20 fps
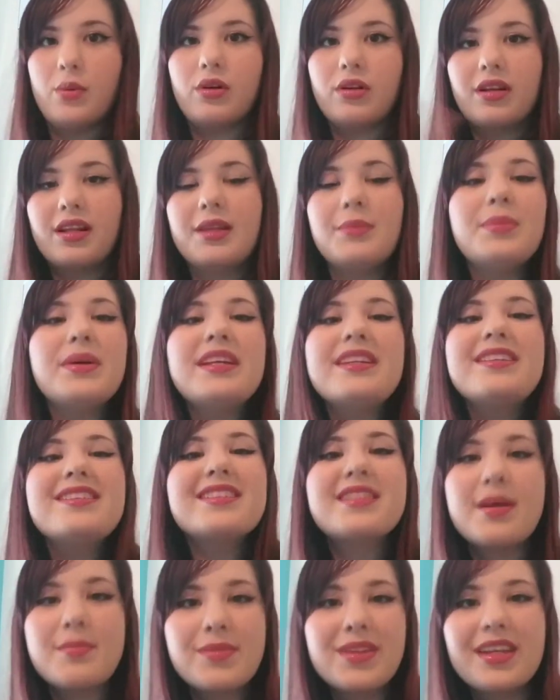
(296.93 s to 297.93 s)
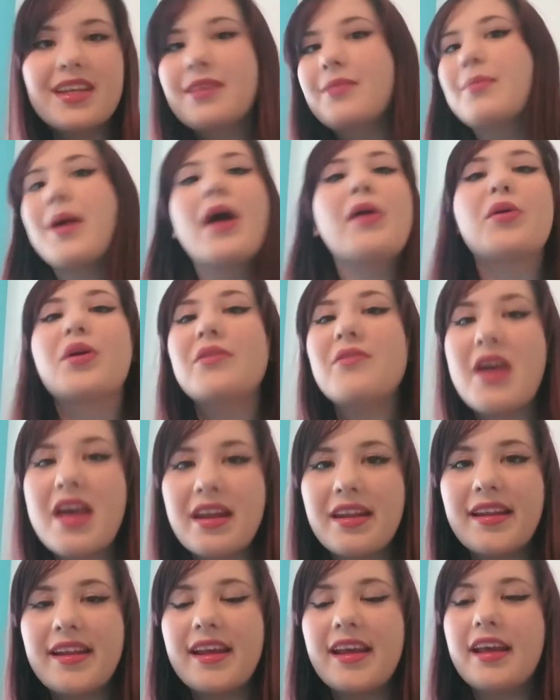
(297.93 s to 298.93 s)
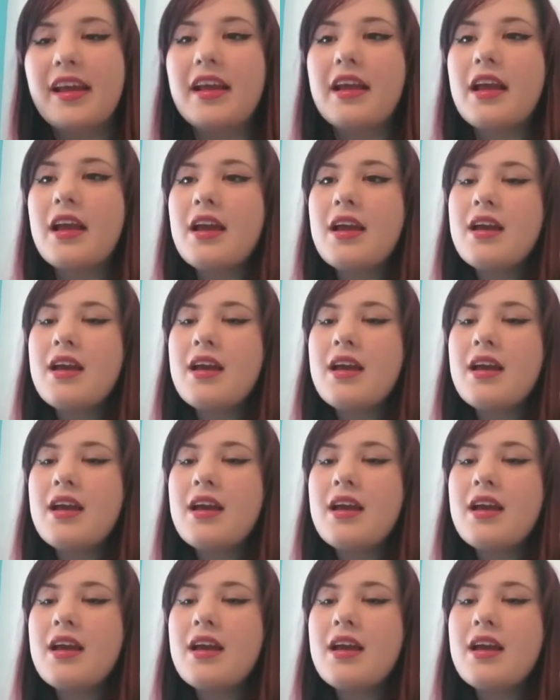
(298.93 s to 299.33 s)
clip in something, power of editing,